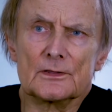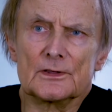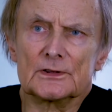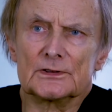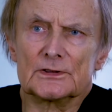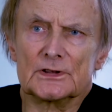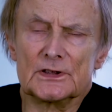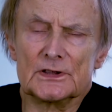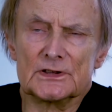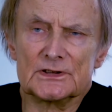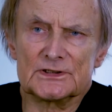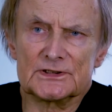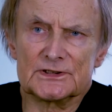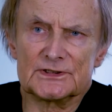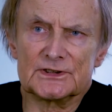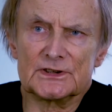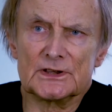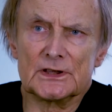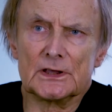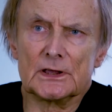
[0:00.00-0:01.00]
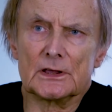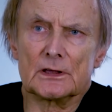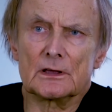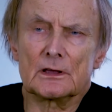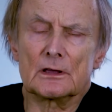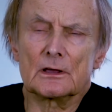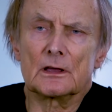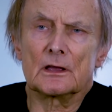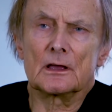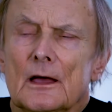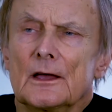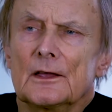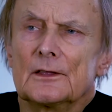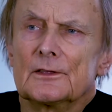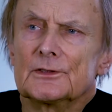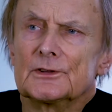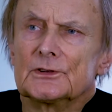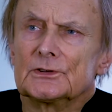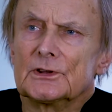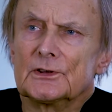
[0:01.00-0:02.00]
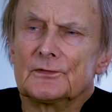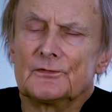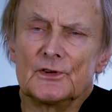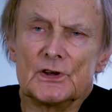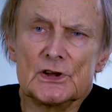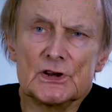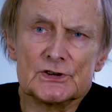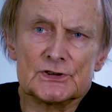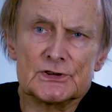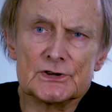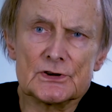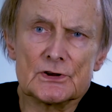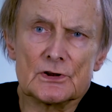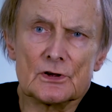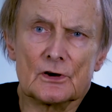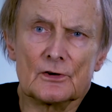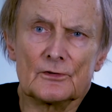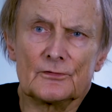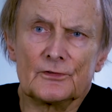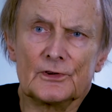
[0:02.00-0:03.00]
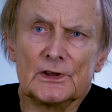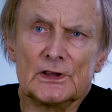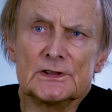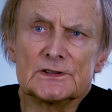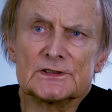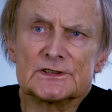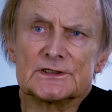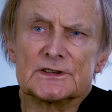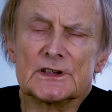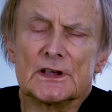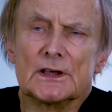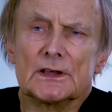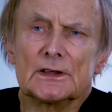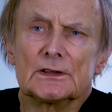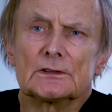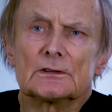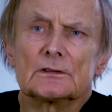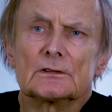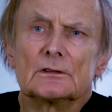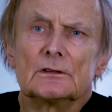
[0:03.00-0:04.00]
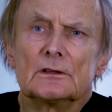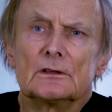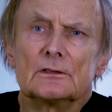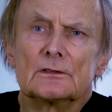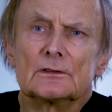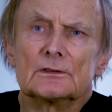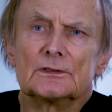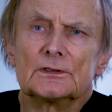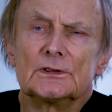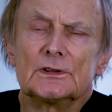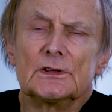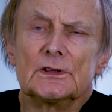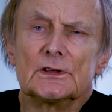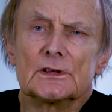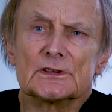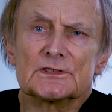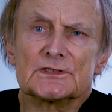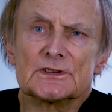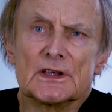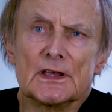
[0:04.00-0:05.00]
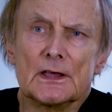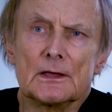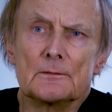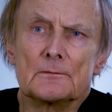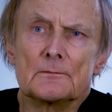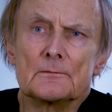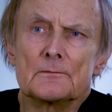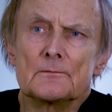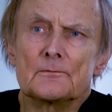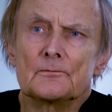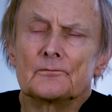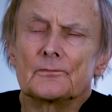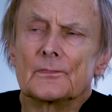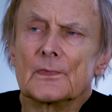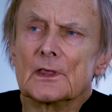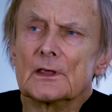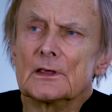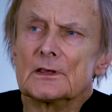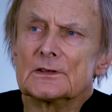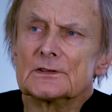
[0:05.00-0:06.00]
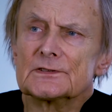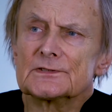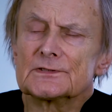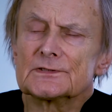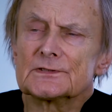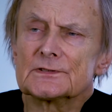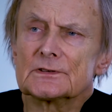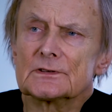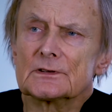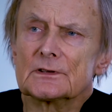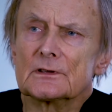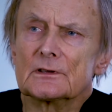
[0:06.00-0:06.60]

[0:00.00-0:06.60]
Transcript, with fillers: that he's sick. And the definition of insight in the DSM is